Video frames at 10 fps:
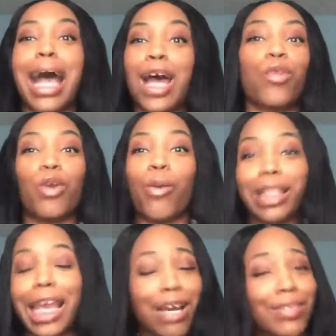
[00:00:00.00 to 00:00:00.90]
I don't know why
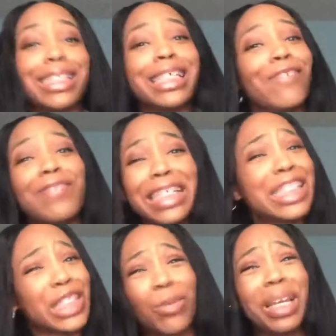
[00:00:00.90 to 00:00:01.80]
they have the TV
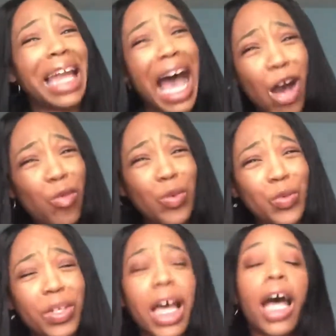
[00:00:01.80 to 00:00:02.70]
so loud.